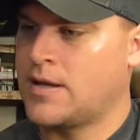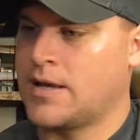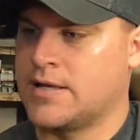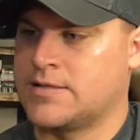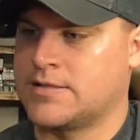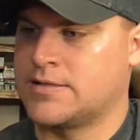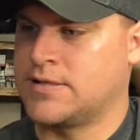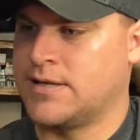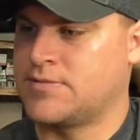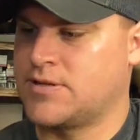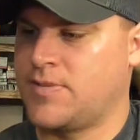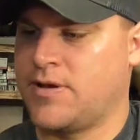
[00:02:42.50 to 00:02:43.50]
It
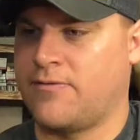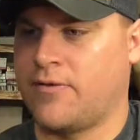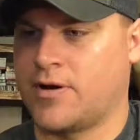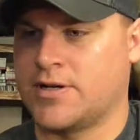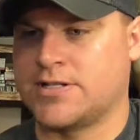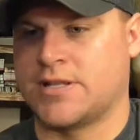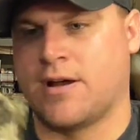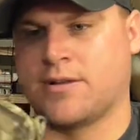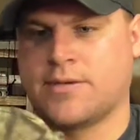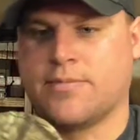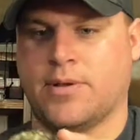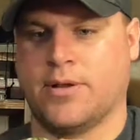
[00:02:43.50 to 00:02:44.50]
seems to be very
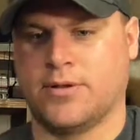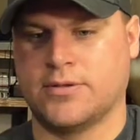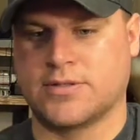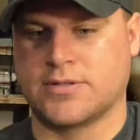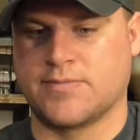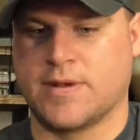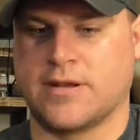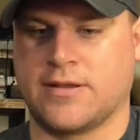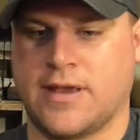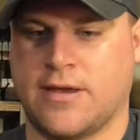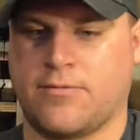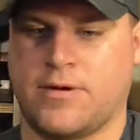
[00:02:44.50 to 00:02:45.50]
stoutly built. It's made of
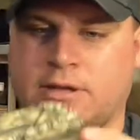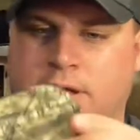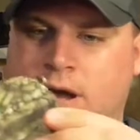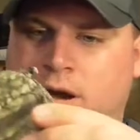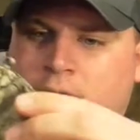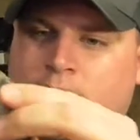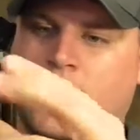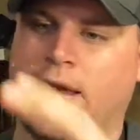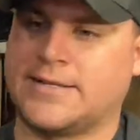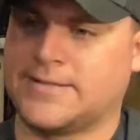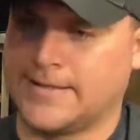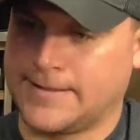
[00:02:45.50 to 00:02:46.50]
that really hard
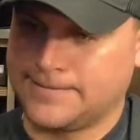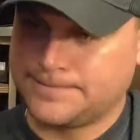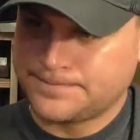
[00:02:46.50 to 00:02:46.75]
plastic.